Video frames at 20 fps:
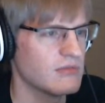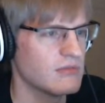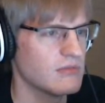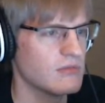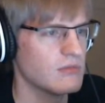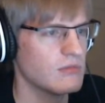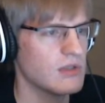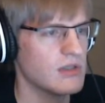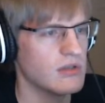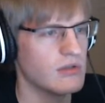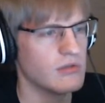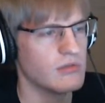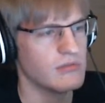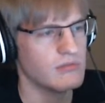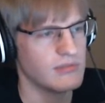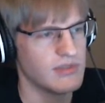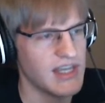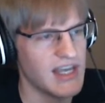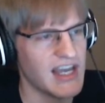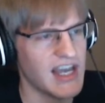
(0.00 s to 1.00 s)
Well,
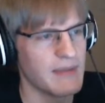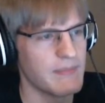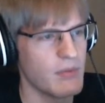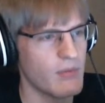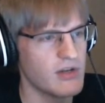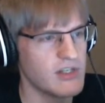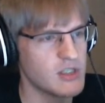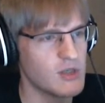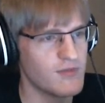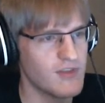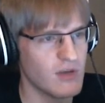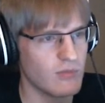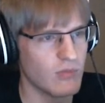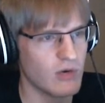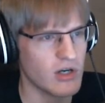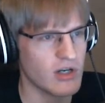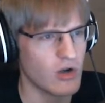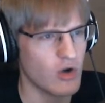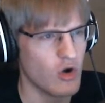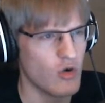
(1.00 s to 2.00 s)
yeah, but wouldn't you feel
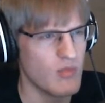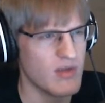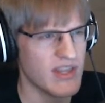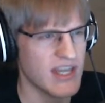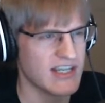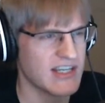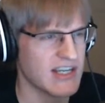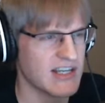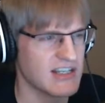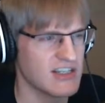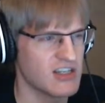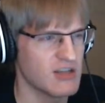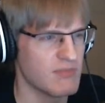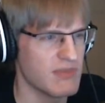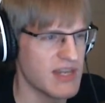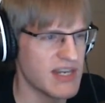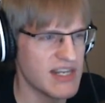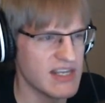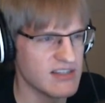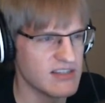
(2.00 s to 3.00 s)
more at home in like a
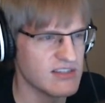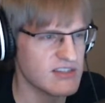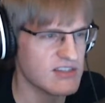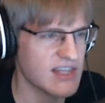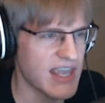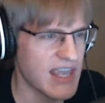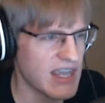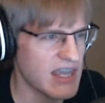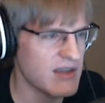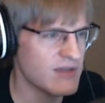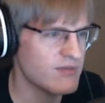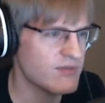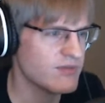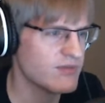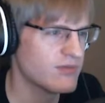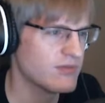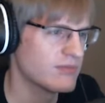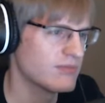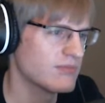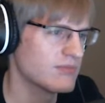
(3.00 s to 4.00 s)
comedian cave?
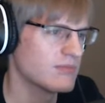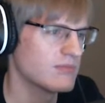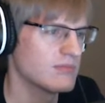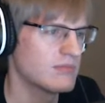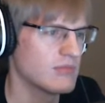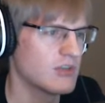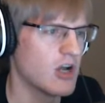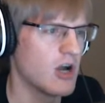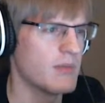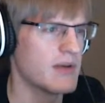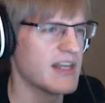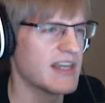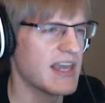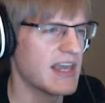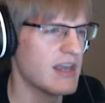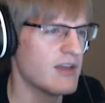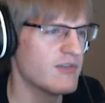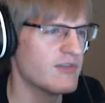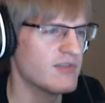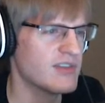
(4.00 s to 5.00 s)
Comedy
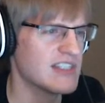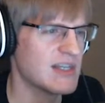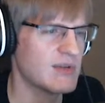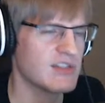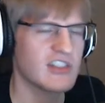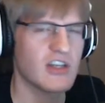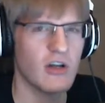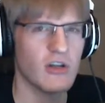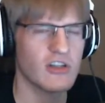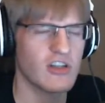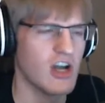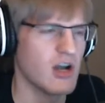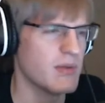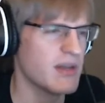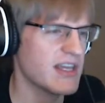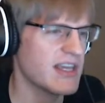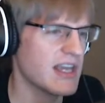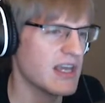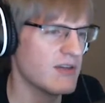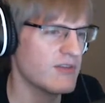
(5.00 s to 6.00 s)
cave? Isn't that what it's called?
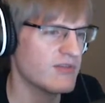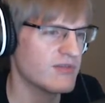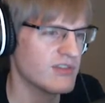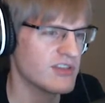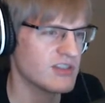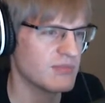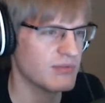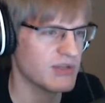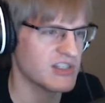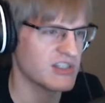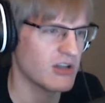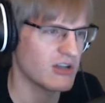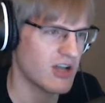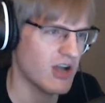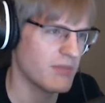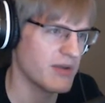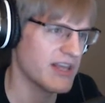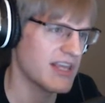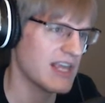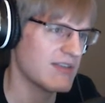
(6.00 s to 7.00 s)
Comedy cave? There's a place called
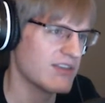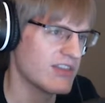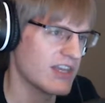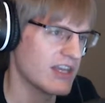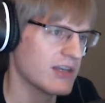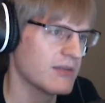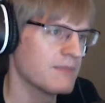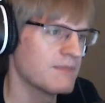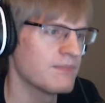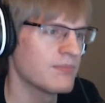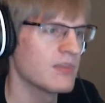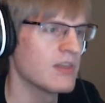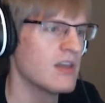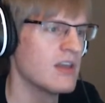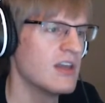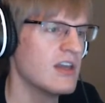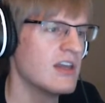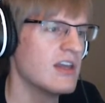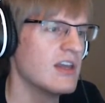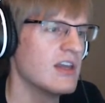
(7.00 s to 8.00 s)
Comedy Cave, I think.
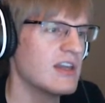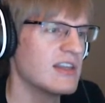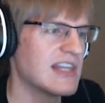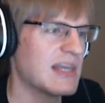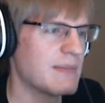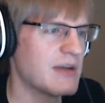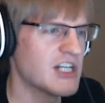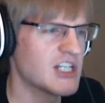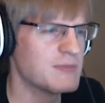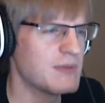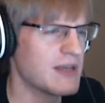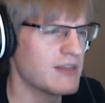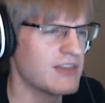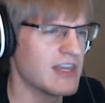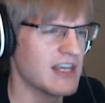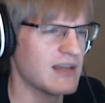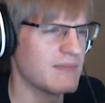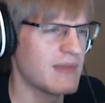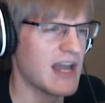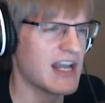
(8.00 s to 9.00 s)
That might just be a
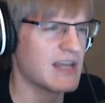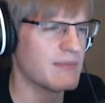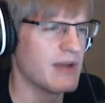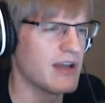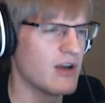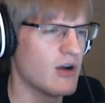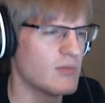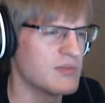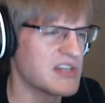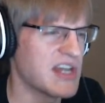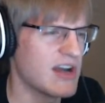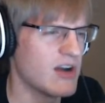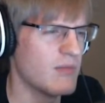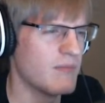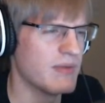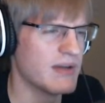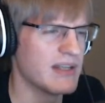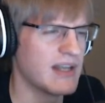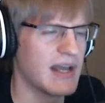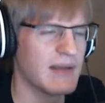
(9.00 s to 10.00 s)
thing back in my hometown,
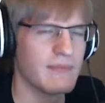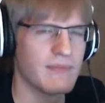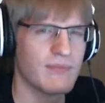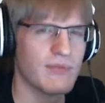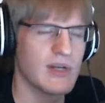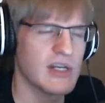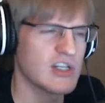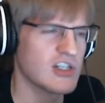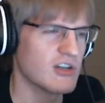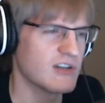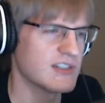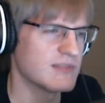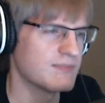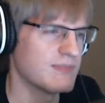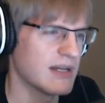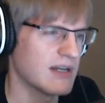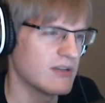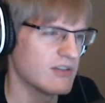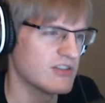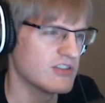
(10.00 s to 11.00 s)
but I'm pretty sure it's
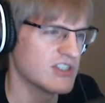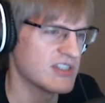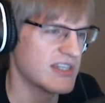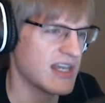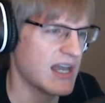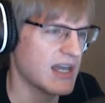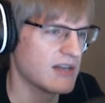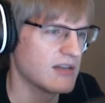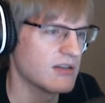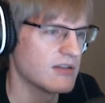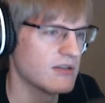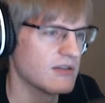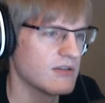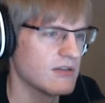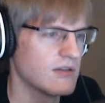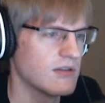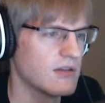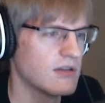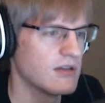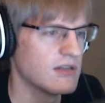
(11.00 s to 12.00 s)
bigger than just that.
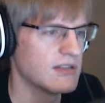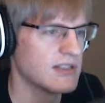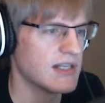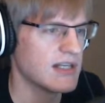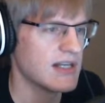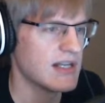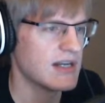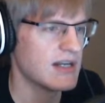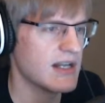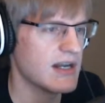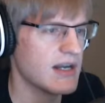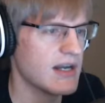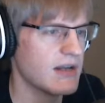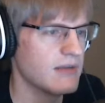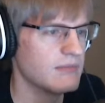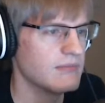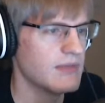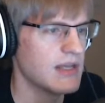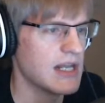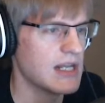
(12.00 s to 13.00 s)

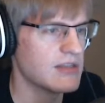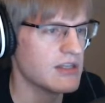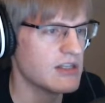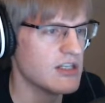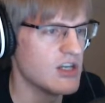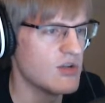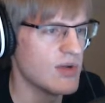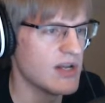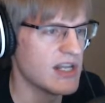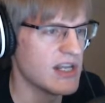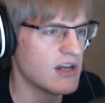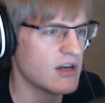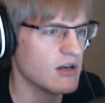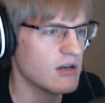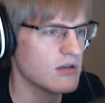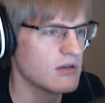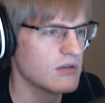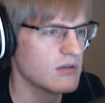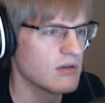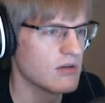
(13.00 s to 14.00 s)
Da-da-da-da-da. Anything new in
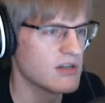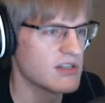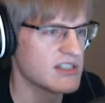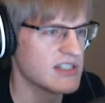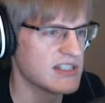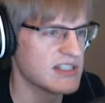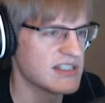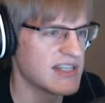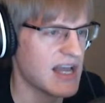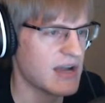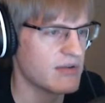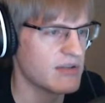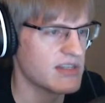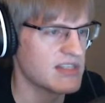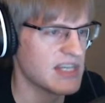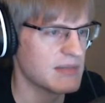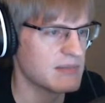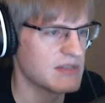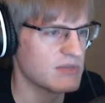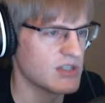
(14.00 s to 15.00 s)
here? Or is it exactly the
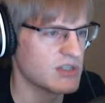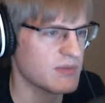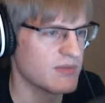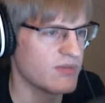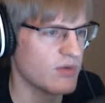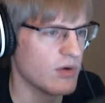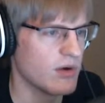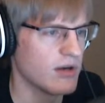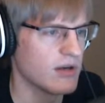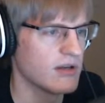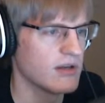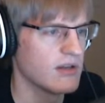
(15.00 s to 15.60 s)
same as it was before?